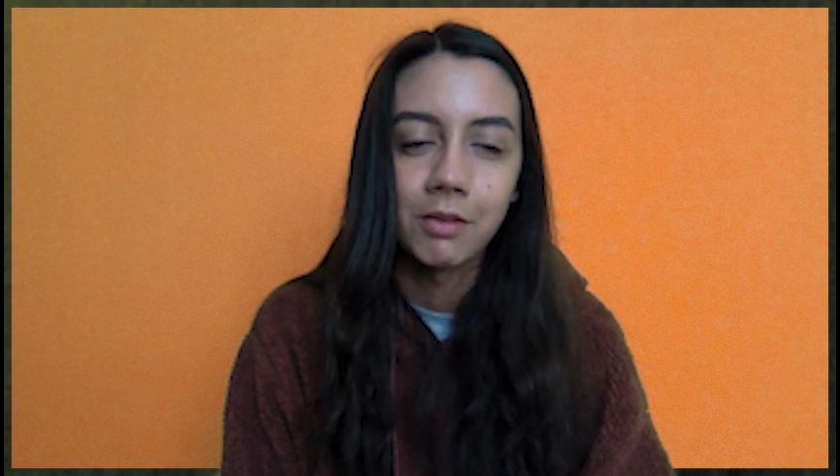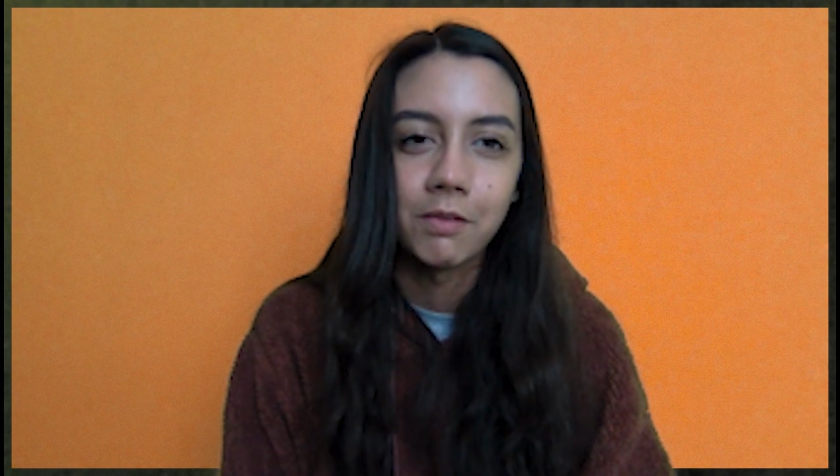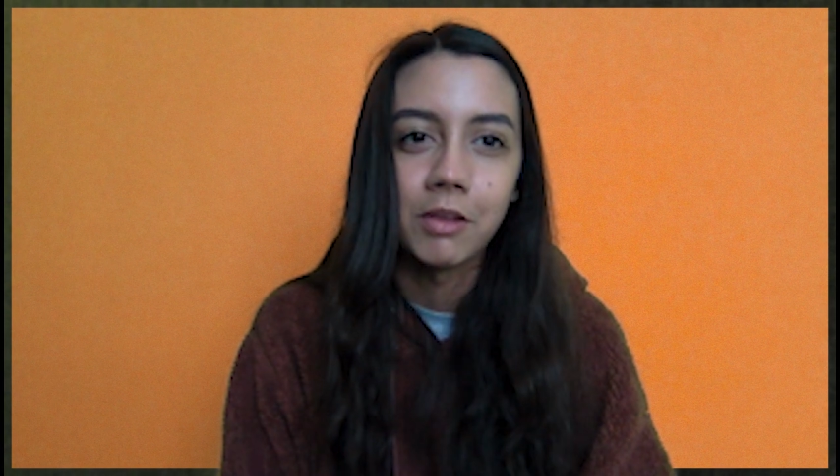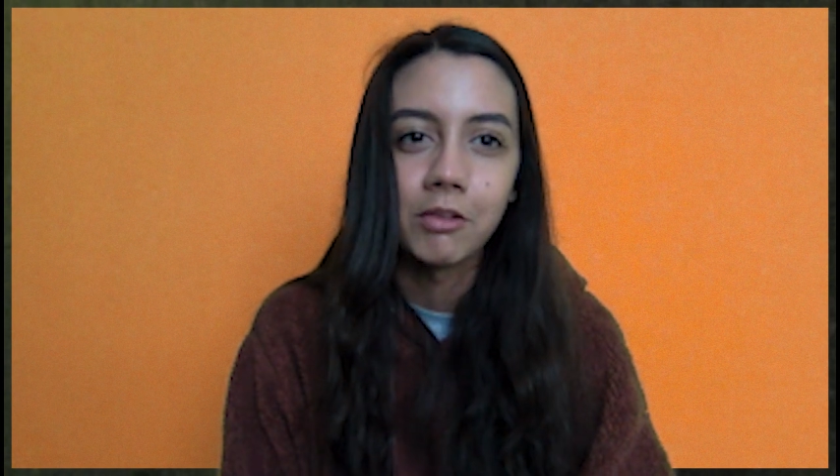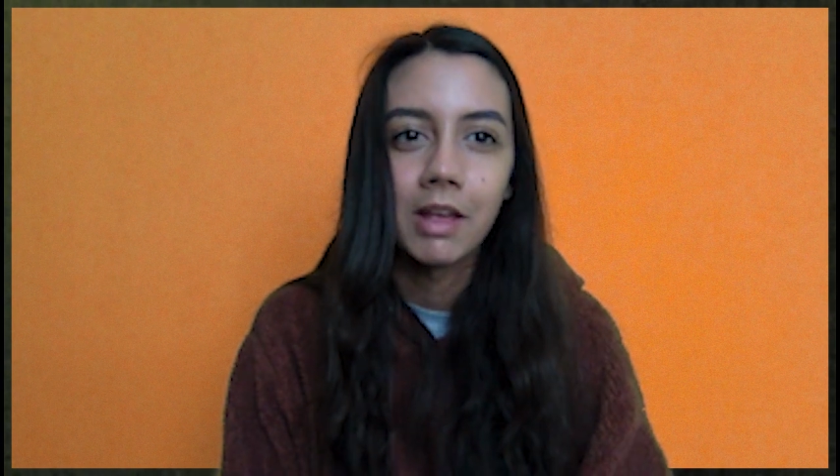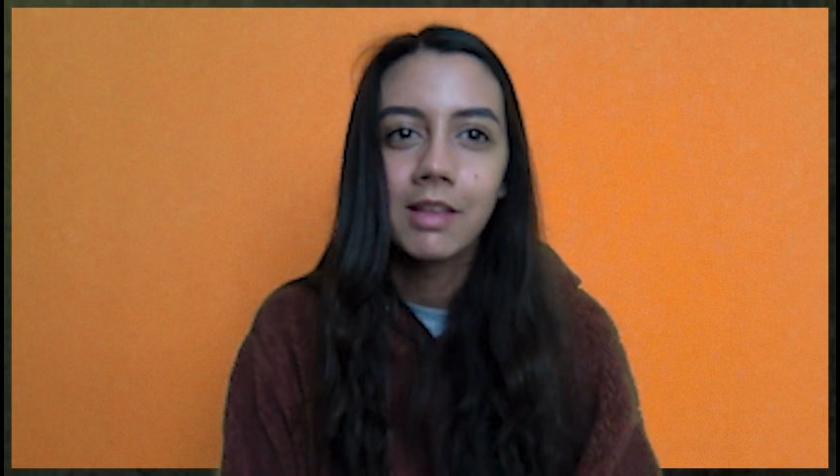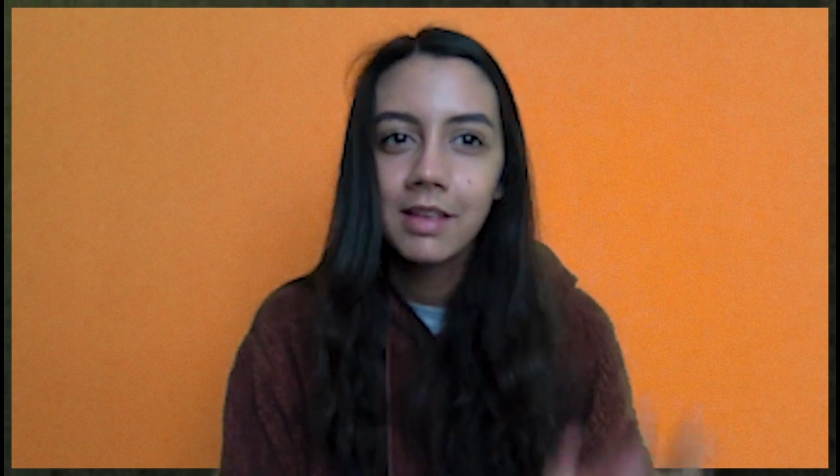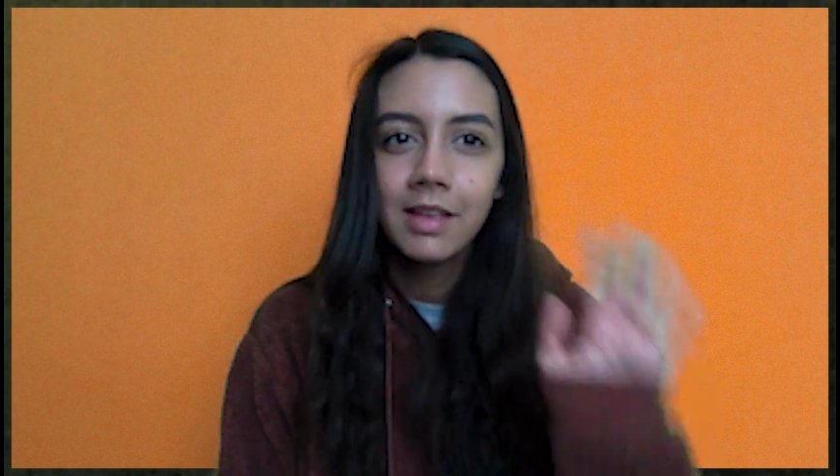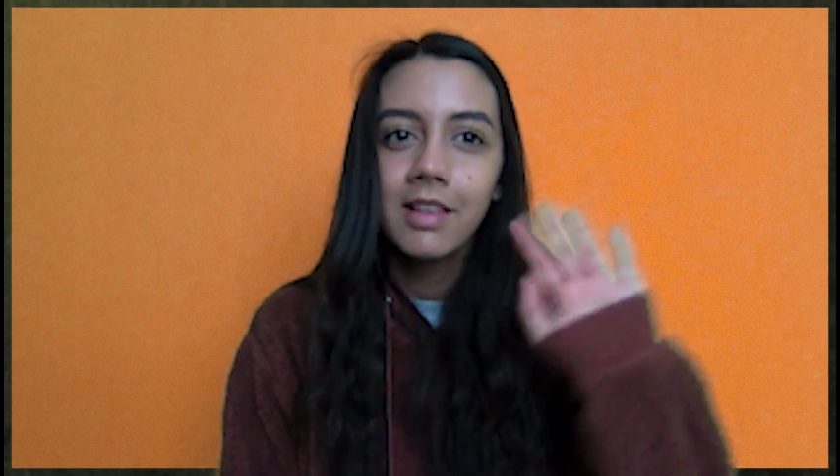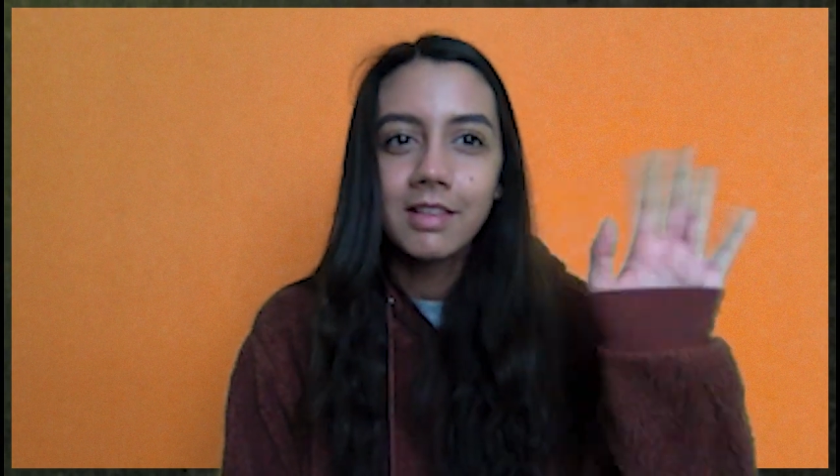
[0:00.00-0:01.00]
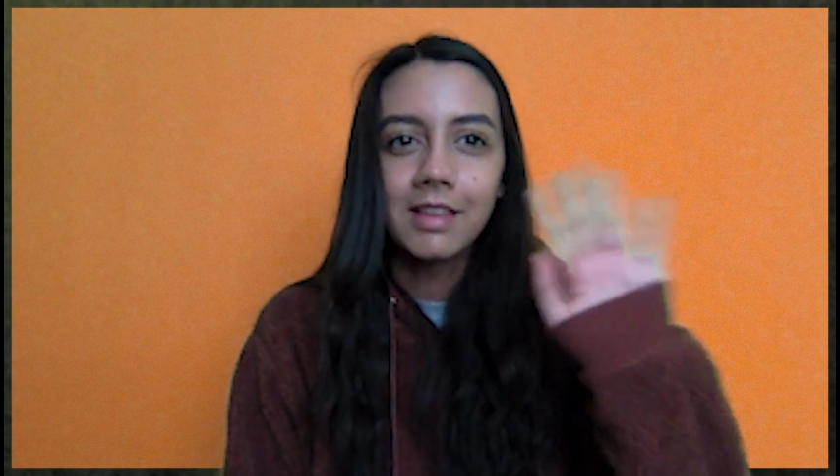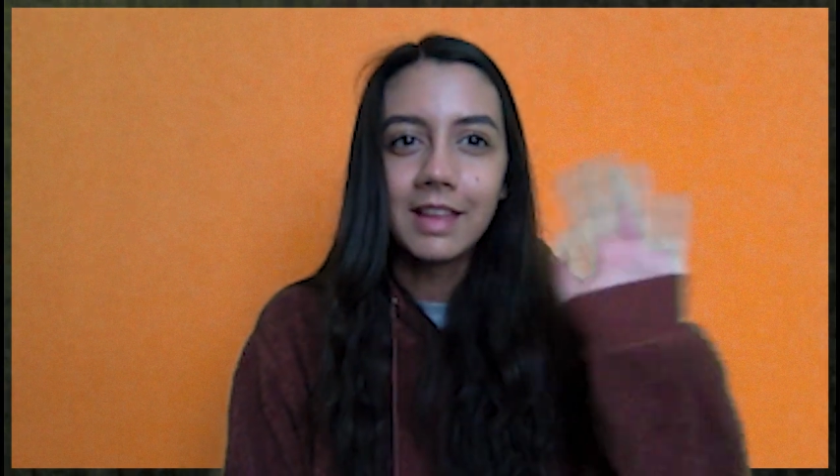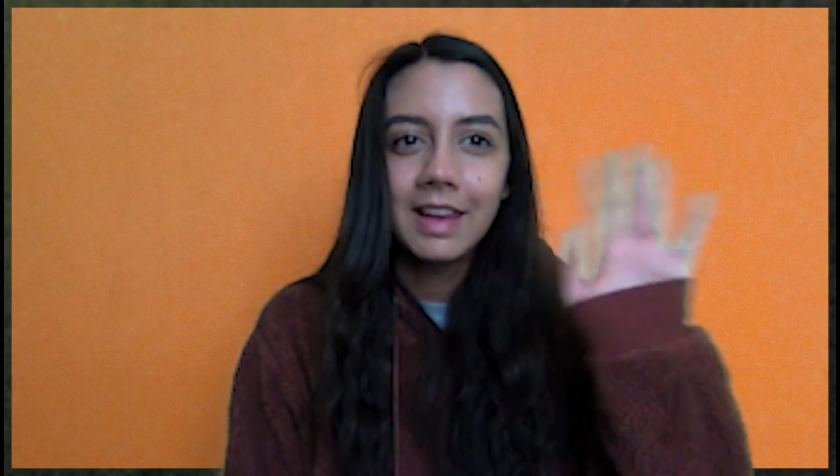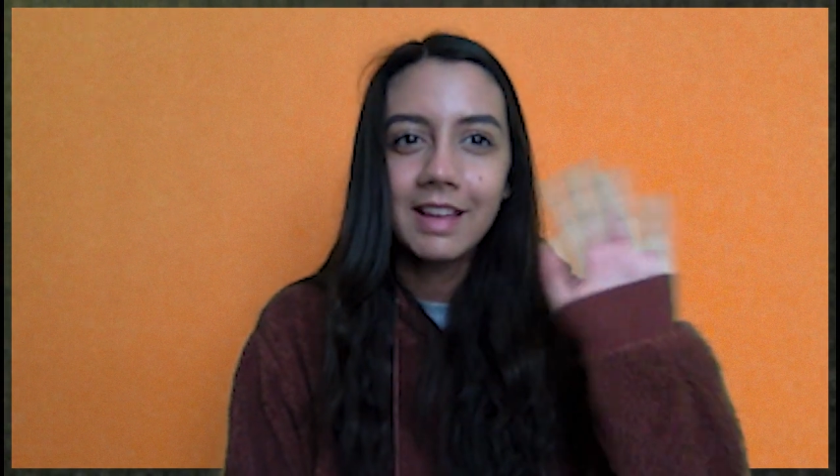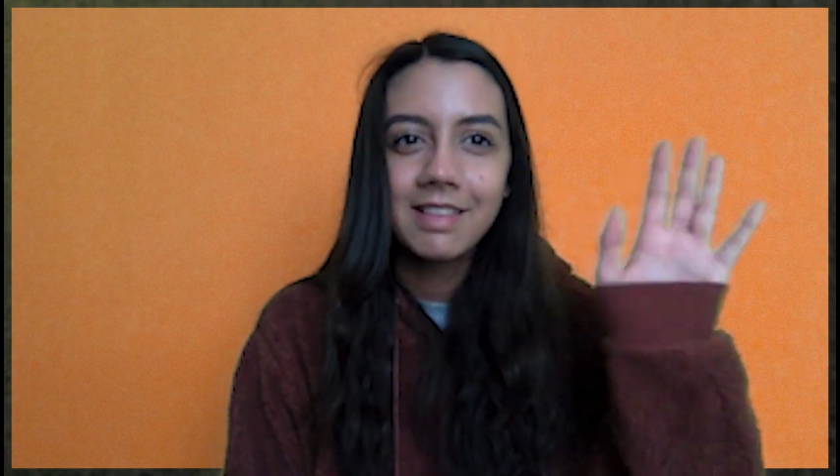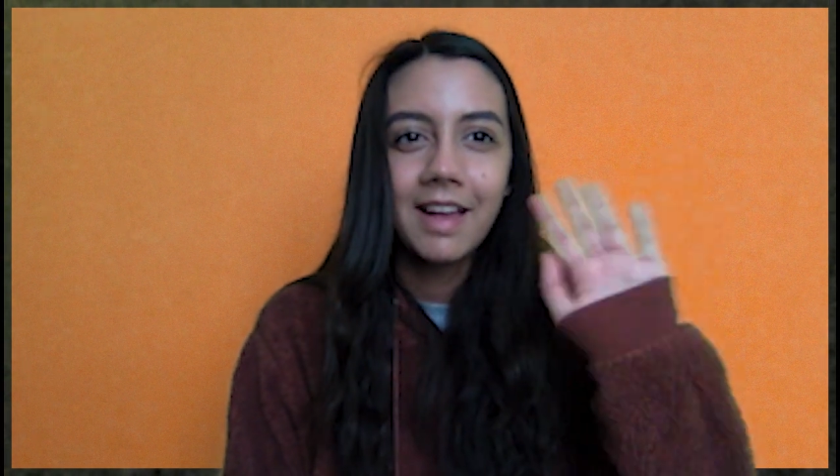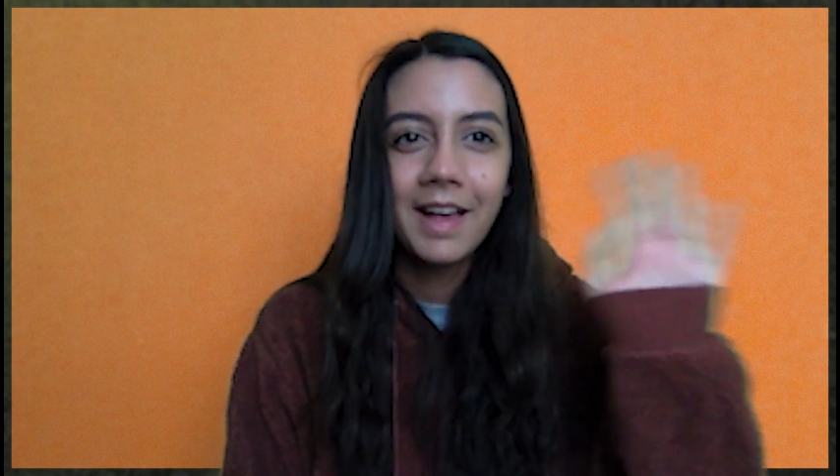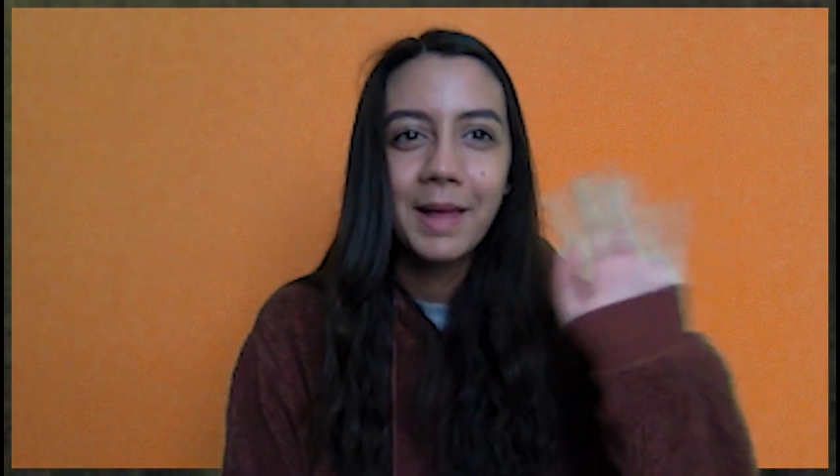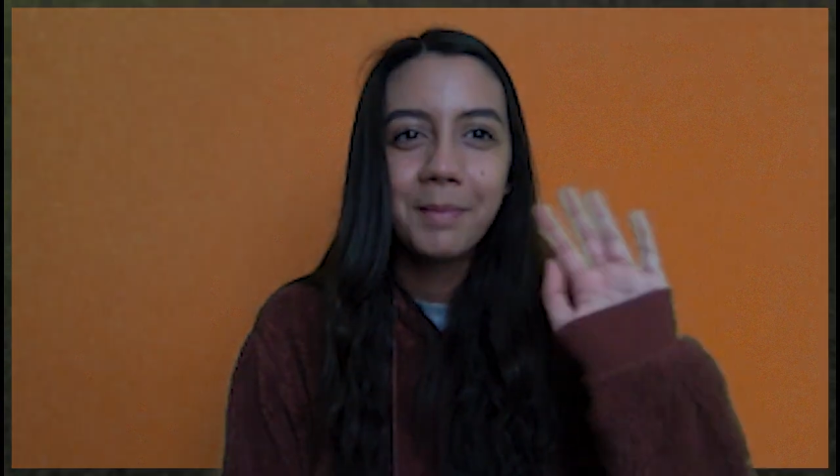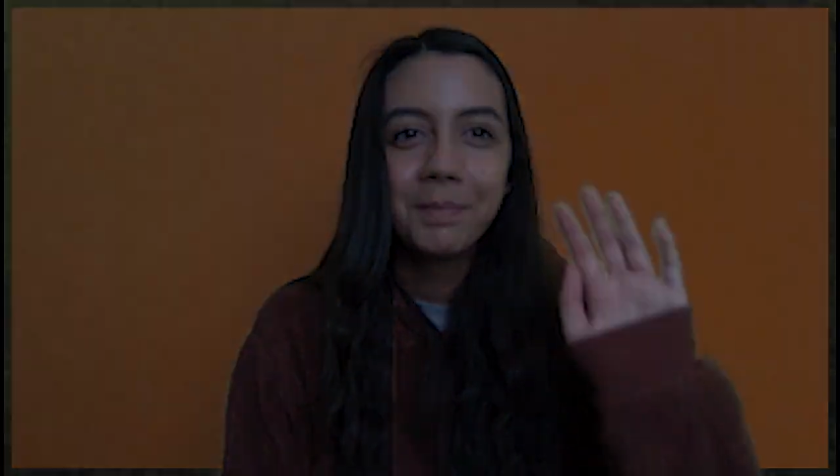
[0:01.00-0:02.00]
future. See you next
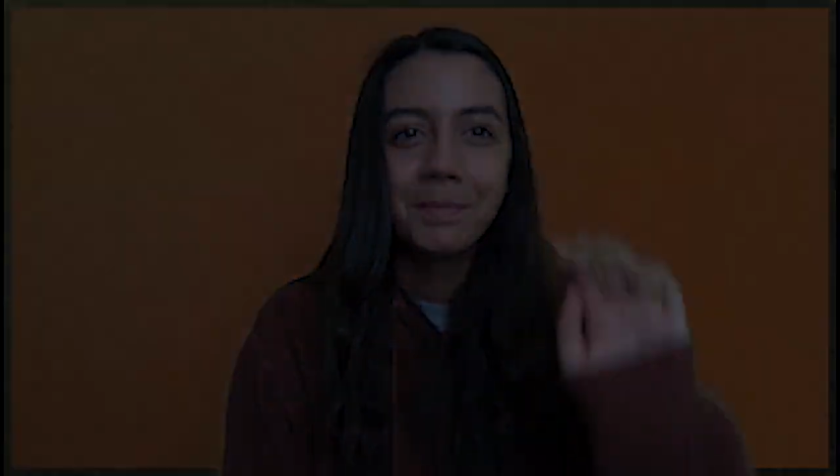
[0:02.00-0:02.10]
time!